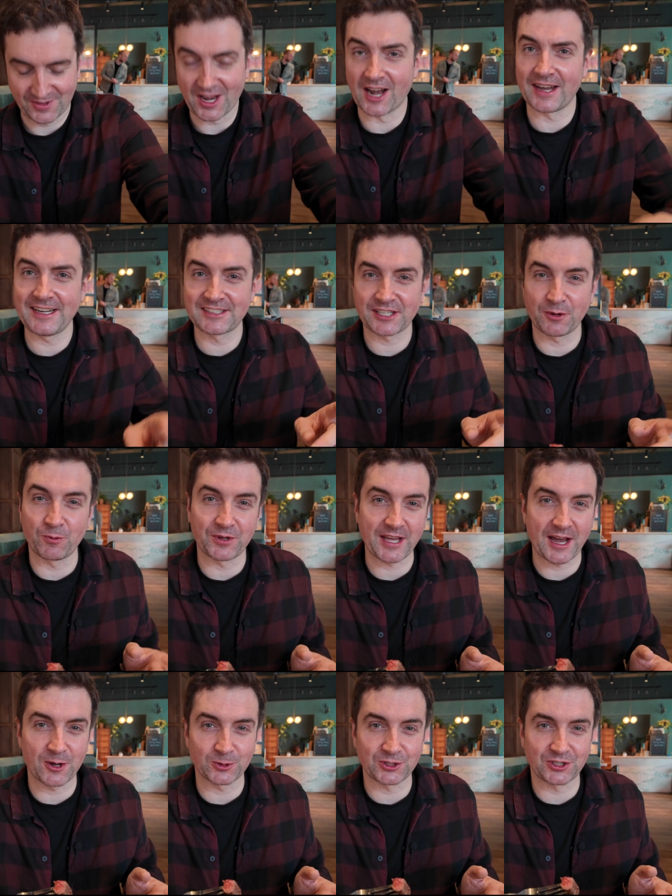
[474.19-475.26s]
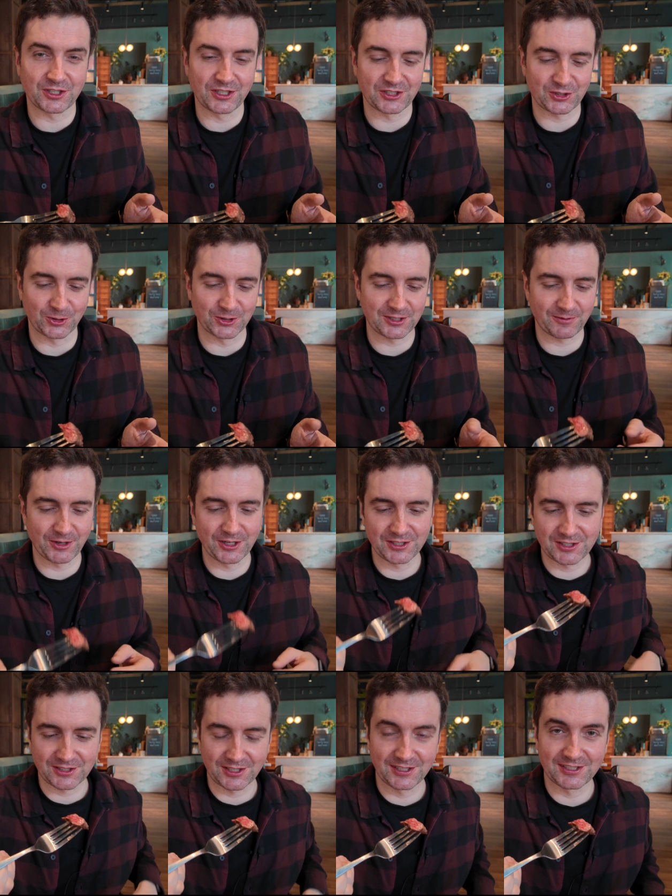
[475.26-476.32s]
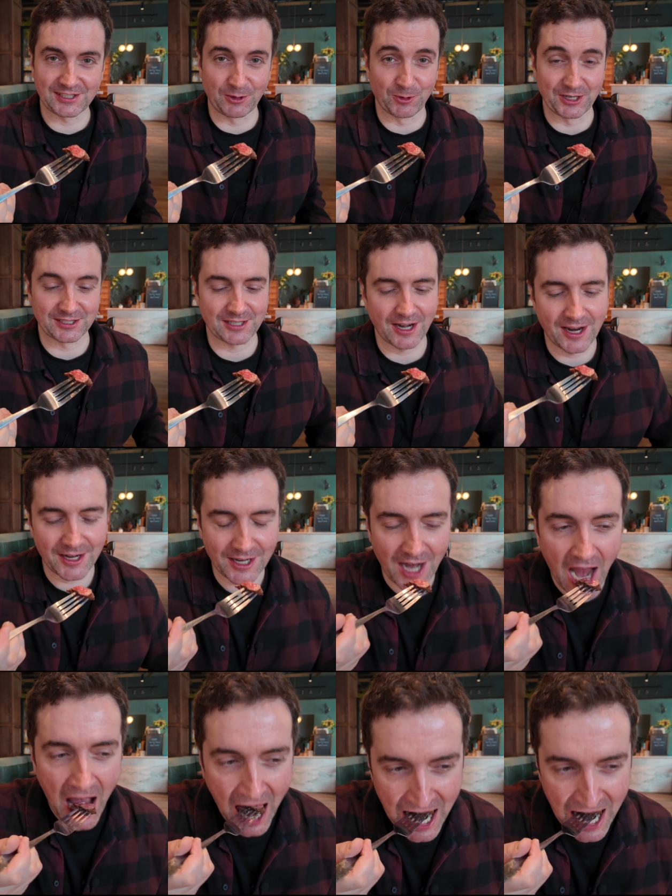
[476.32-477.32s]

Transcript: I'll eat it without the sauce first, see what it's like.